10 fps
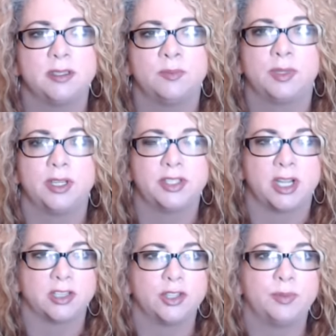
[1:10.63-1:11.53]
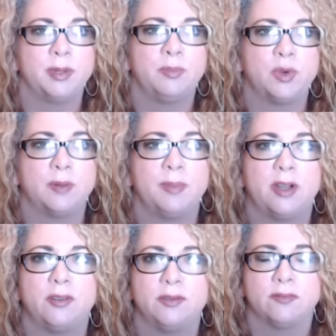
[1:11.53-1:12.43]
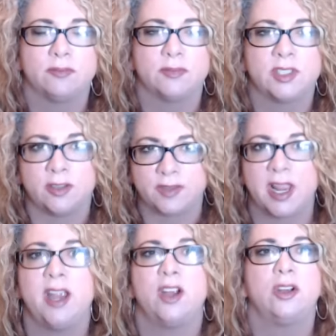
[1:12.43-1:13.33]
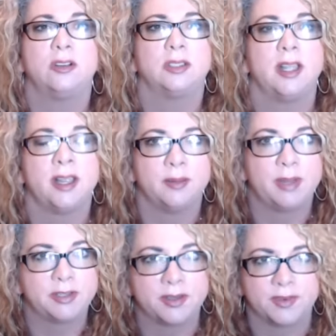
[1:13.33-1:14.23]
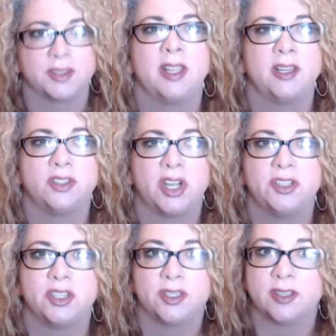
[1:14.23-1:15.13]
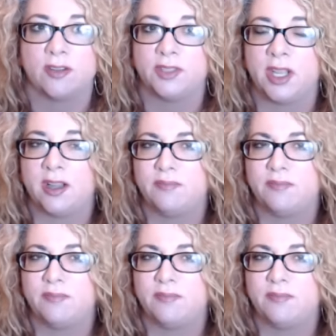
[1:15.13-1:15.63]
I'm going to talk a little bit more about self care and about different things, not just self love,